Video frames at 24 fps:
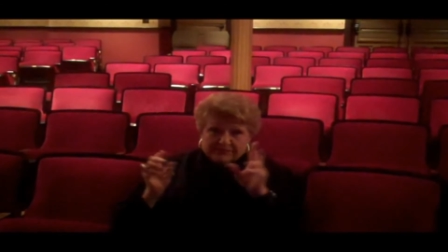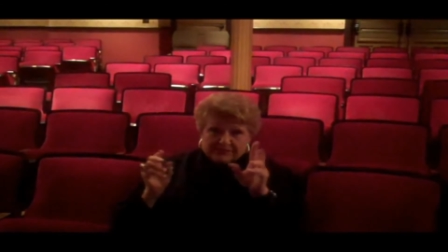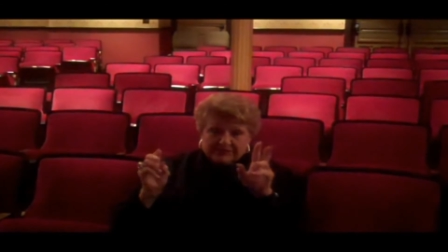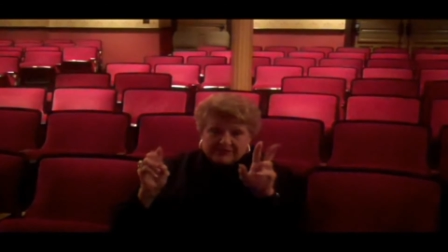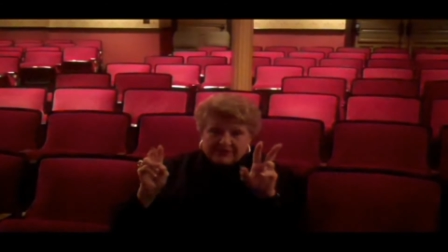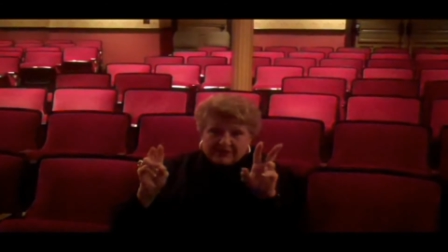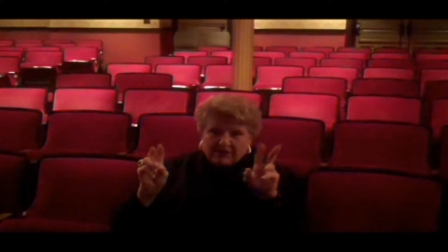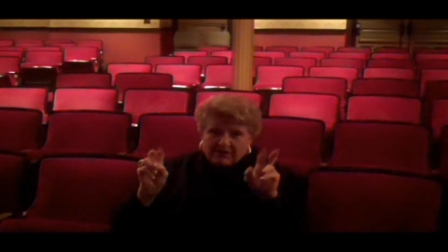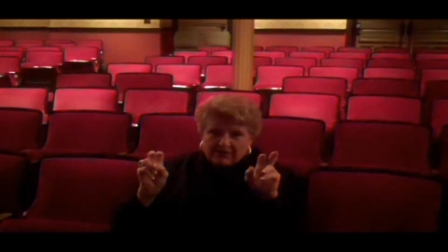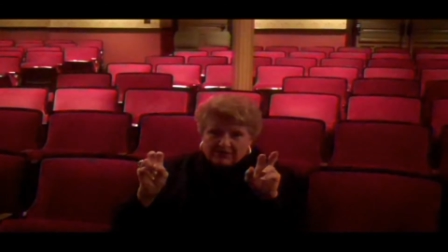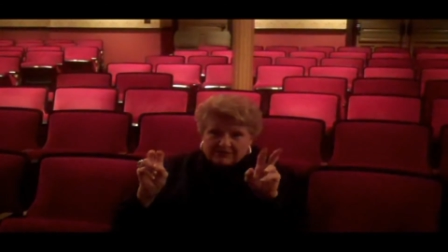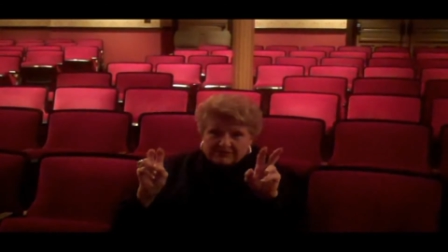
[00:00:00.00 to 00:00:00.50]
the
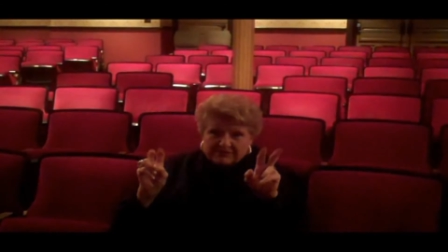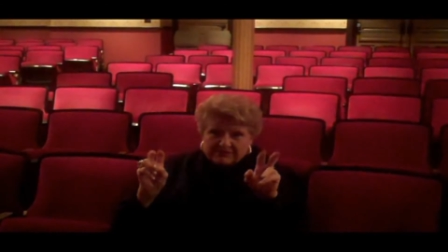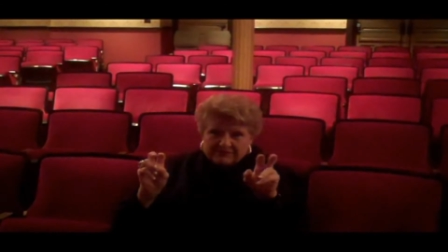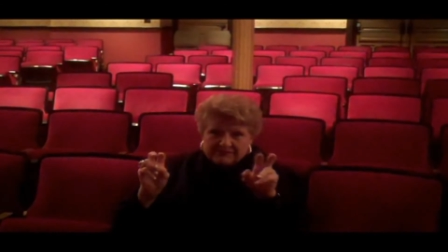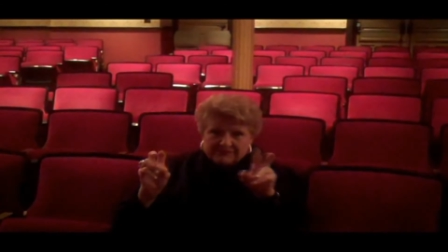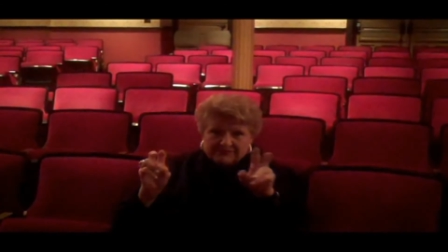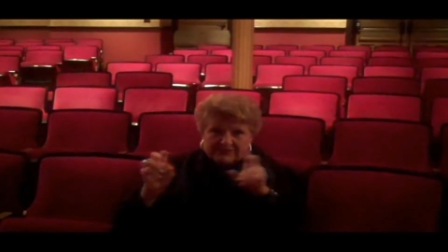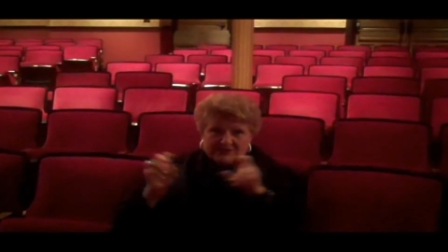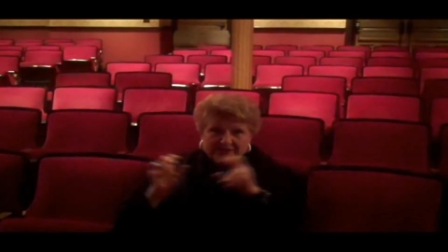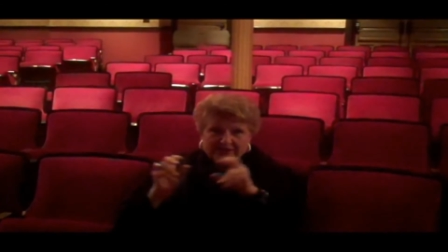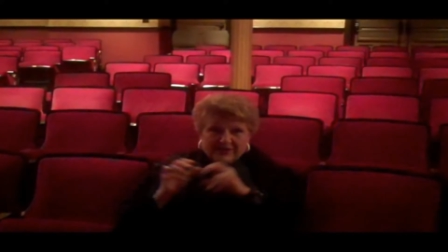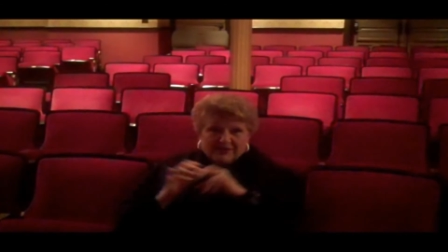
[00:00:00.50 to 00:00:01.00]
art of,
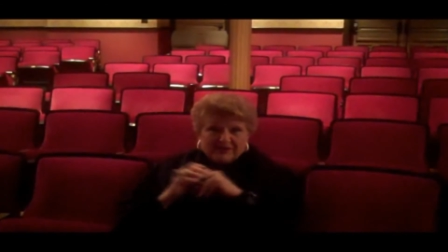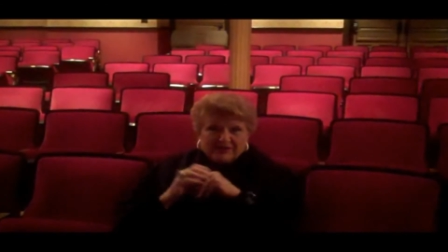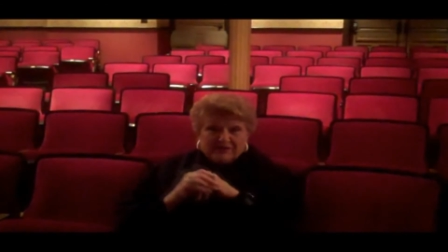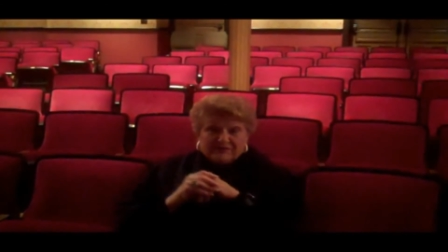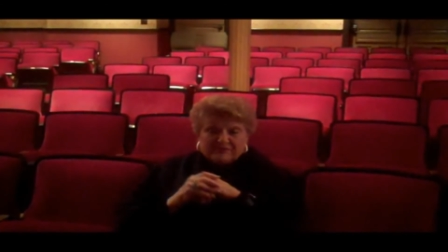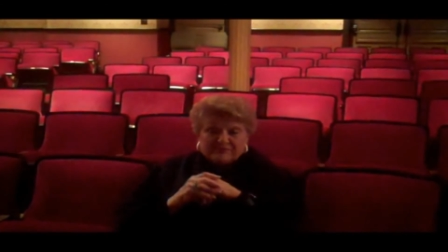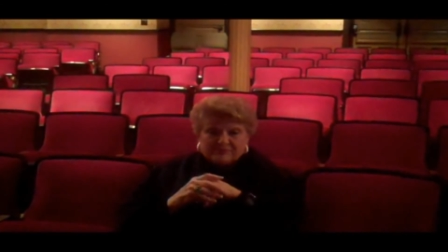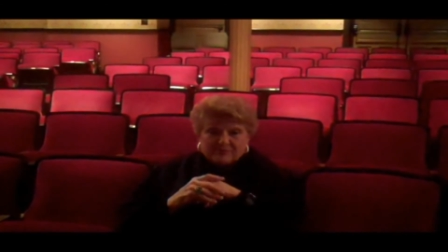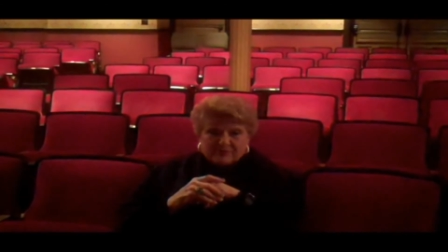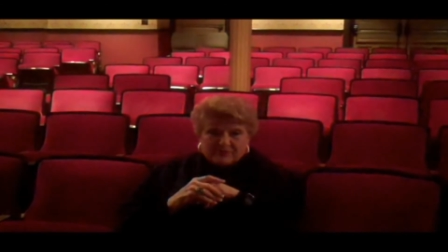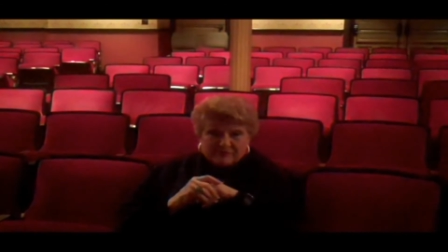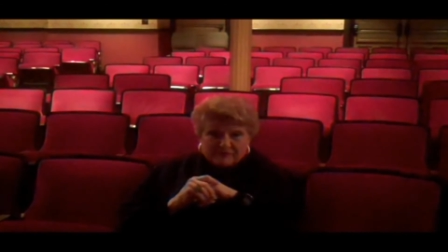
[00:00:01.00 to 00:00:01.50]
of
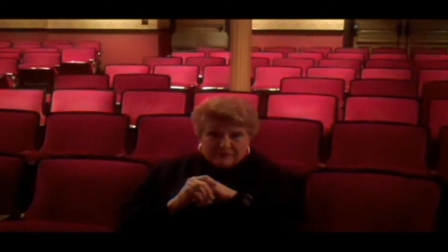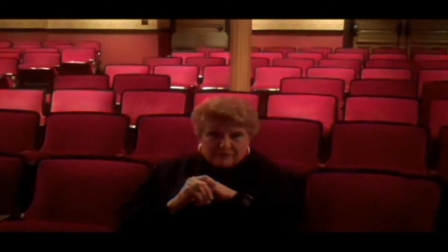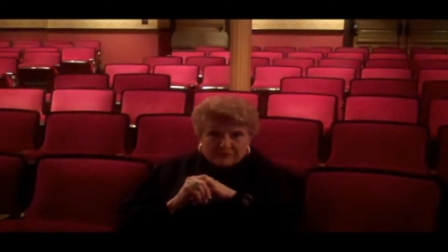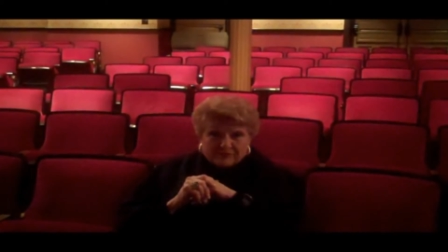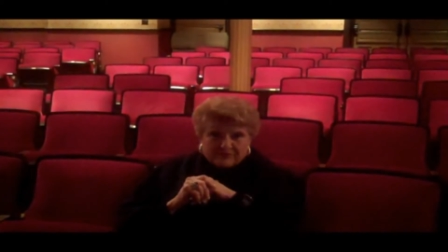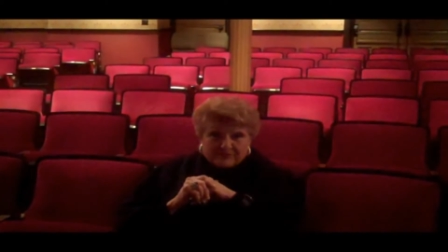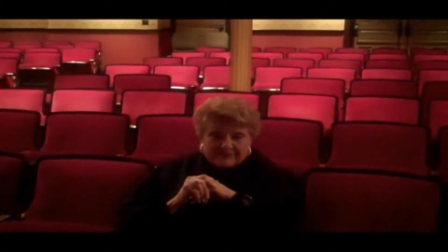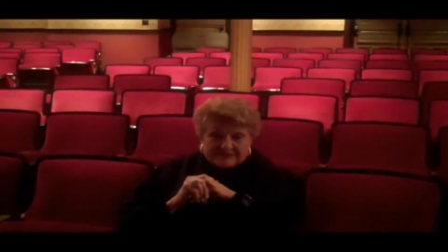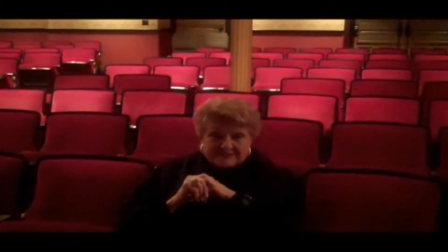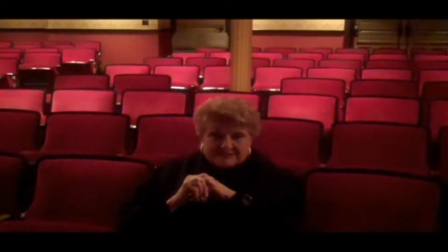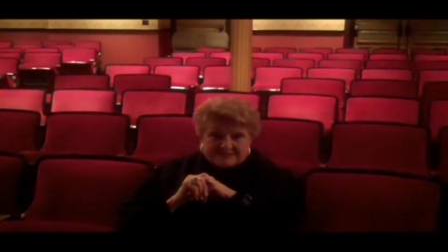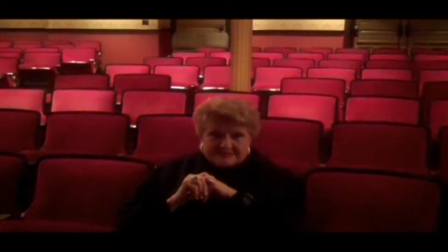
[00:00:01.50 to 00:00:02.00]

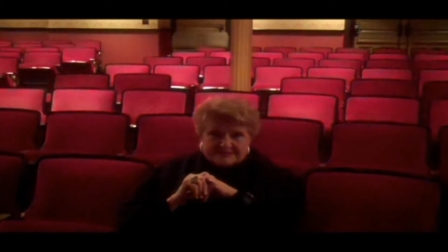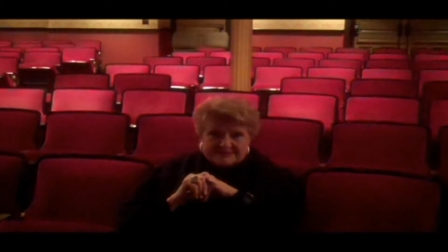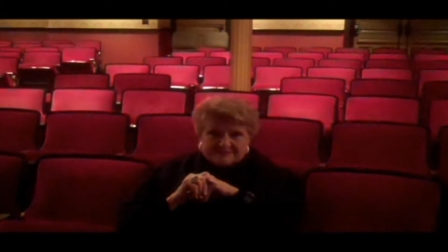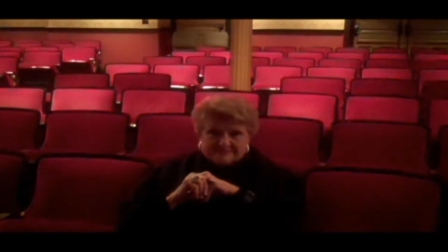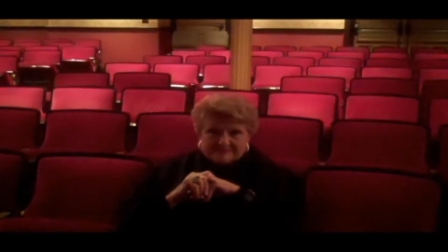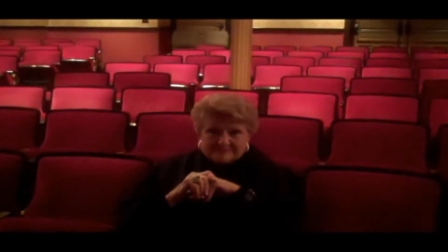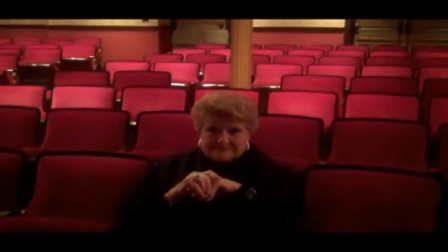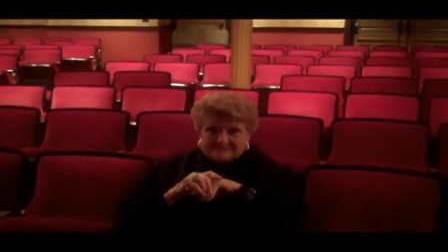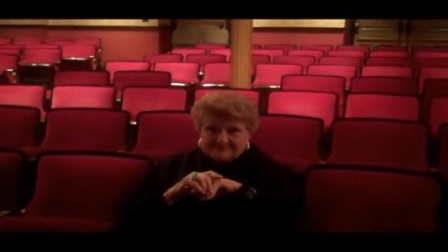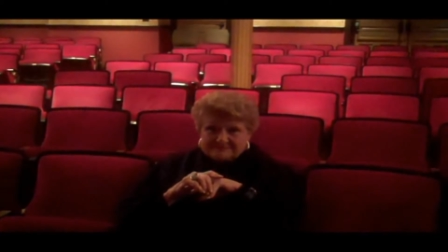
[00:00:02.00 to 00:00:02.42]
performance.